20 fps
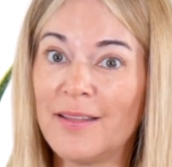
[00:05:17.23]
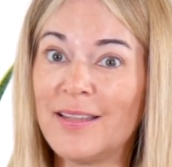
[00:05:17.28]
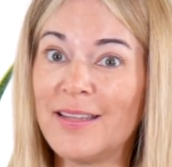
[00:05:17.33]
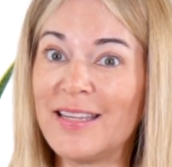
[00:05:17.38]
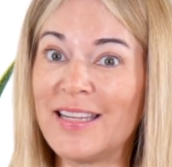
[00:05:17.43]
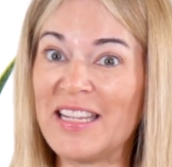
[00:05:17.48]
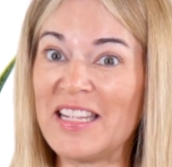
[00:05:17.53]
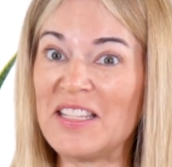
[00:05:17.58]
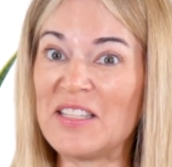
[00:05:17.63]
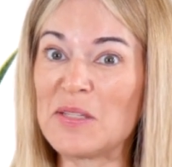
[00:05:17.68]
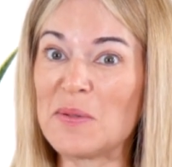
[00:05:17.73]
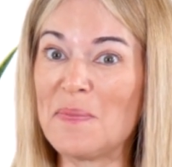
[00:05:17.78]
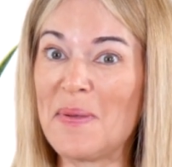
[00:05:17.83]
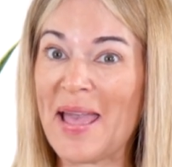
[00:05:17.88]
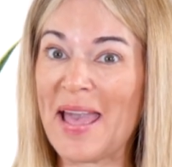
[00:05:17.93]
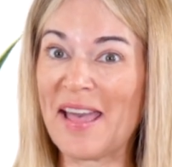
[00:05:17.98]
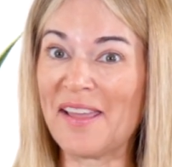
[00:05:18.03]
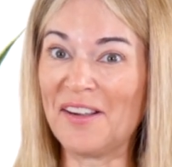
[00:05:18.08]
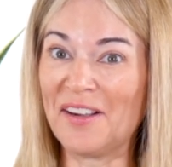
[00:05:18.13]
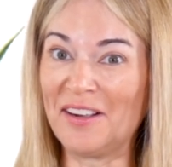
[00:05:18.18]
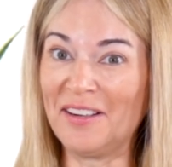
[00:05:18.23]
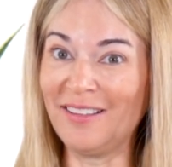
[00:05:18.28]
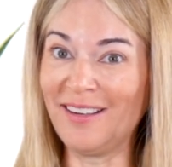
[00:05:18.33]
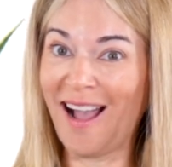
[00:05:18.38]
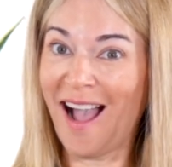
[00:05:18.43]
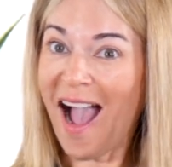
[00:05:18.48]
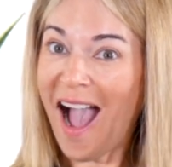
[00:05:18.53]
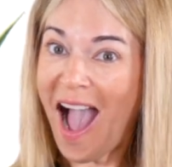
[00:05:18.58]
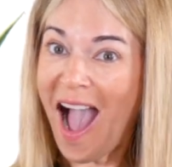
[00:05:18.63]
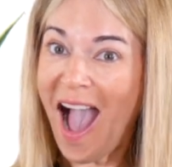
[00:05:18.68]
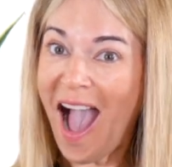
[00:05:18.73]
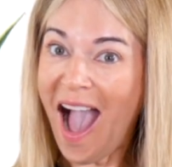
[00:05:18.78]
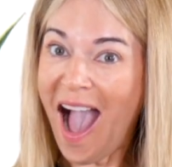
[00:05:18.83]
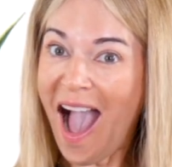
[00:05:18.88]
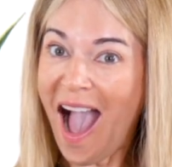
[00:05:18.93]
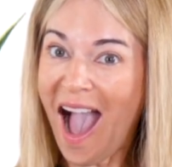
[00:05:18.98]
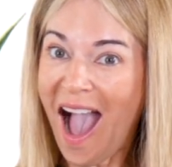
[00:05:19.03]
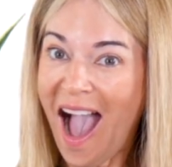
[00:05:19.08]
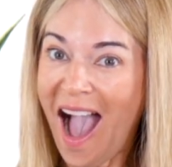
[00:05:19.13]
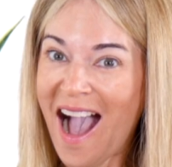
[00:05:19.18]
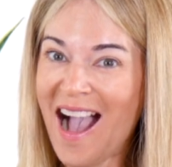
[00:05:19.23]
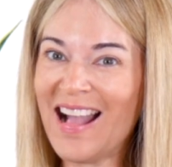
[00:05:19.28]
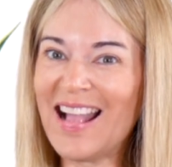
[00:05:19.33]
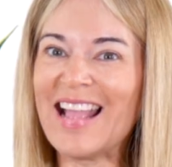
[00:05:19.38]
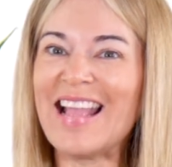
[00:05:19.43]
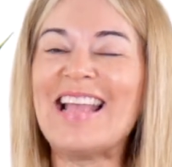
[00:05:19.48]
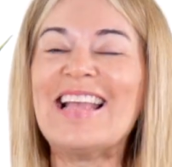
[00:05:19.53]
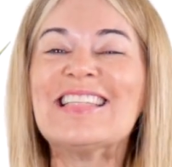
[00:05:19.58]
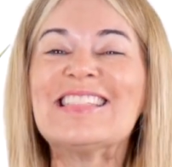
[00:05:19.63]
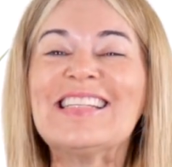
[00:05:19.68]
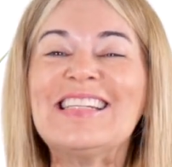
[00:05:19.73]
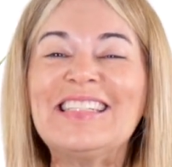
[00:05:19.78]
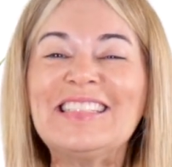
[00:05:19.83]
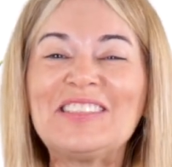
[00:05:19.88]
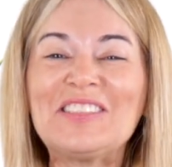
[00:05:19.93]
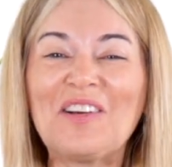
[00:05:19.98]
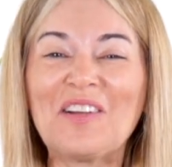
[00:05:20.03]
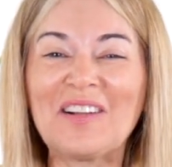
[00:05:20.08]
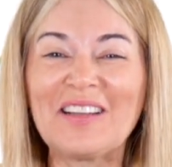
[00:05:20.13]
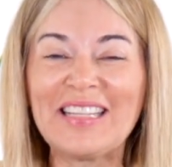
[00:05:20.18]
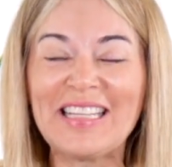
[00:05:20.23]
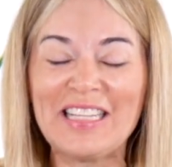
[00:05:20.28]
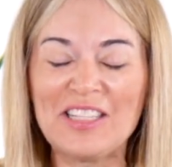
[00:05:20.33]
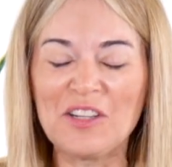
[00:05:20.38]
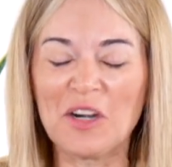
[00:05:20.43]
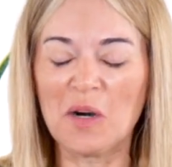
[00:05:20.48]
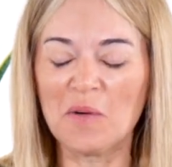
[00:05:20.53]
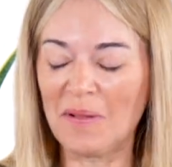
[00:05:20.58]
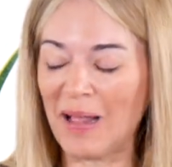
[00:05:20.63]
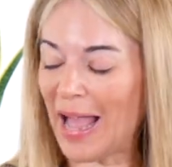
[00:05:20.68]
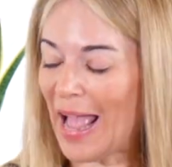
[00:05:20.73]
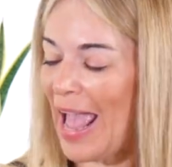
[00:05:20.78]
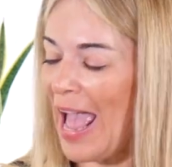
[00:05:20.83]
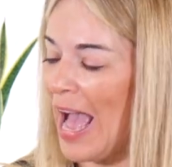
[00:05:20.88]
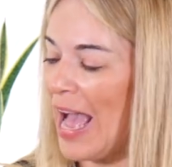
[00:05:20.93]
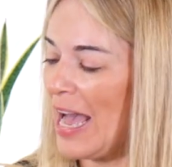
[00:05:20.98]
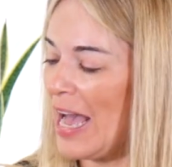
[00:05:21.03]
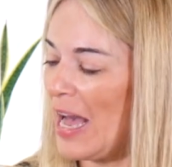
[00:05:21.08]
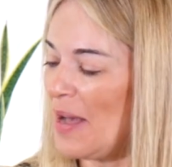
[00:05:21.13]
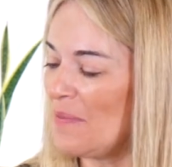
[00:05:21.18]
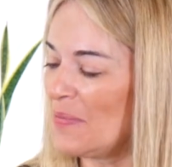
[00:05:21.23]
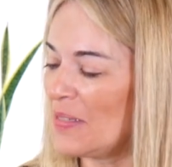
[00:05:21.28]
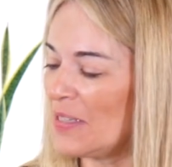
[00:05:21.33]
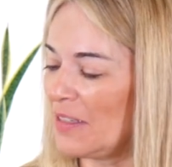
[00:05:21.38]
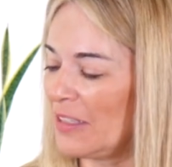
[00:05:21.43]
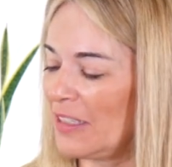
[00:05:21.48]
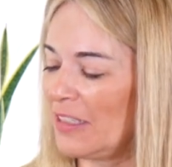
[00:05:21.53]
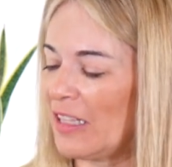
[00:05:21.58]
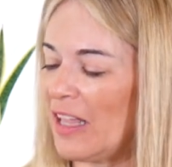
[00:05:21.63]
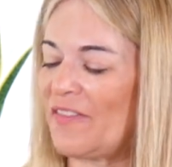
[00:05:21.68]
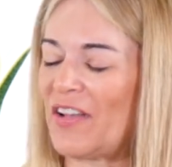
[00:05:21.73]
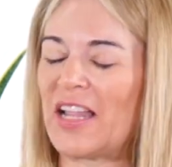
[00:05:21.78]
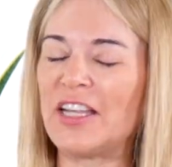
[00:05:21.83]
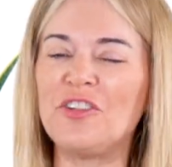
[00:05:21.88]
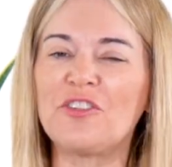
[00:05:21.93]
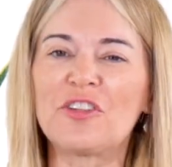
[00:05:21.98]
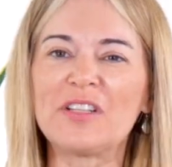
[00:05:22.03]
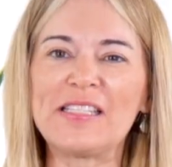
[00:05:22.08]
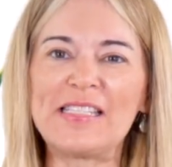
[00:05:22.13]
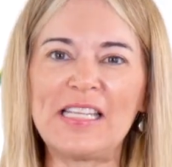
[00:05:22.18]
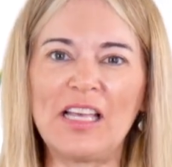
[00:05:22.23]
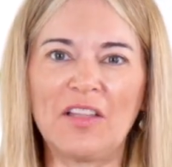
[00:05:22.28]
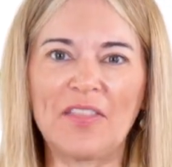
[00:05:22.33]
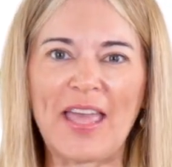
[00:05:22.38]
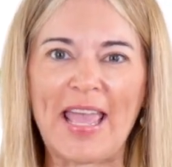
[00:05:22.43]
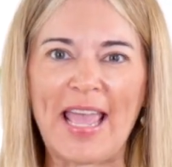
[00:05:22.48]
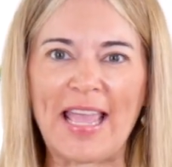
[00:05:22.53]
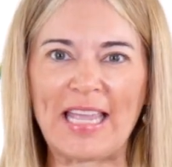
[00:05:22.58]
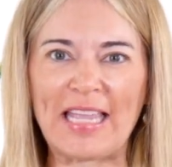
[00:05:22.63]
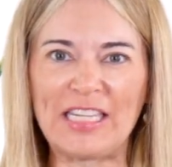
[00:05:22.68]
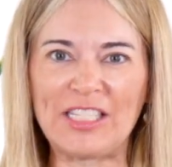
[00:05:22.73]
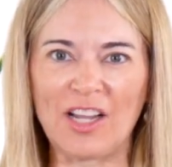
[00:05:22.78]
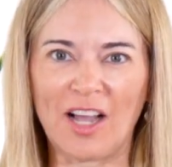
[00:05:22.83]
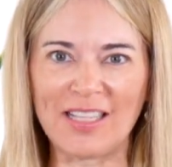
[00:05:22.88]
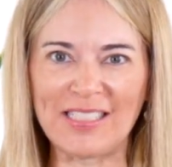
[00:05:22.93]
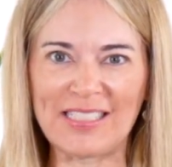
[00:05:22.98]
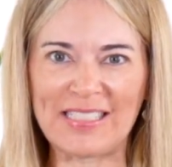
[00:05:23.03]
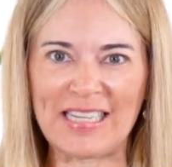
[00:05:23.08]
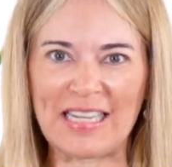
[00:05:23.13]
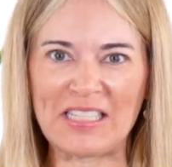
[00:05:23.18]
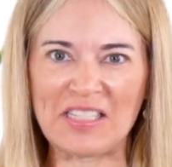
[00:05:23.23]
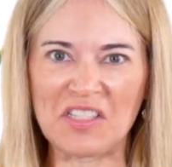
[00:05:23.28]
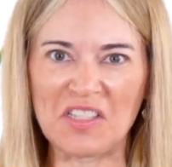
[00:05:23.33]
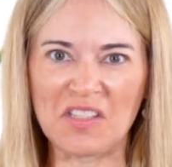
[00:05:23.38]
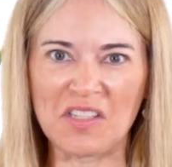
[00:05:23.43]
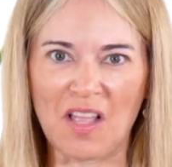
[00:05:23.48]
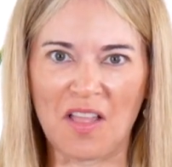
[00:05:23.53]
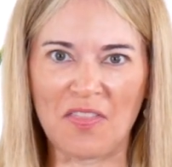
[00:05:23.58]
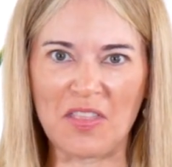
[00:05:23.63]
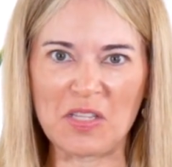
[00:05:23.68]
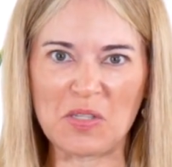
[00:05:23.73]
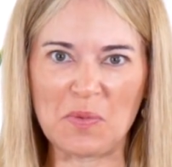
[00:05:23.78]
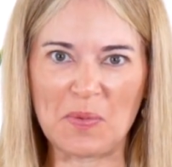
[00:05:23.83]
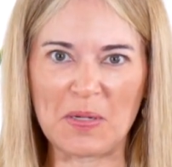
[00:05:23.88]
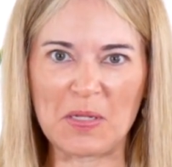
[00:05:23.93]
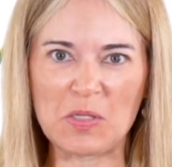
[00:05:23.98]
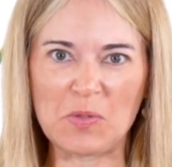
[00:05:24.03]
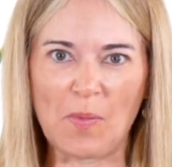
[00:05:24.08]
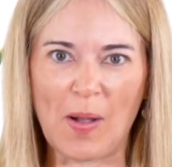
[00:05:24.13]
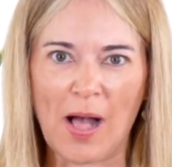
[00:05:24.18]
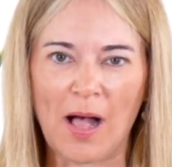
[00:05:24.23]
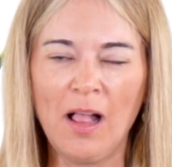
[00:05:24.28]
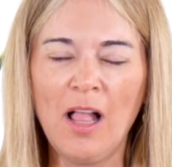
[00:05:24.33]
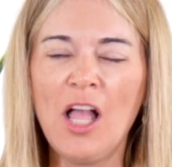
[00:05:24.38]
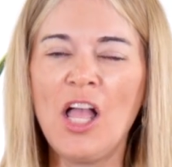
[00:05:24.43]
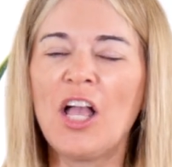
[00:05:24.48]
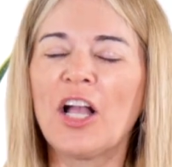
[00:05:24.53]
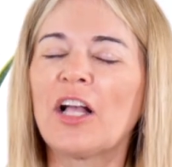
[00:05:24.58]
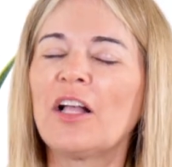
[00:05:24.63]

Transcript: needs a banner. Ah! Isn't it totally adorable? I absolutely love it. And you can see all the hanging dot stencils on this one as well.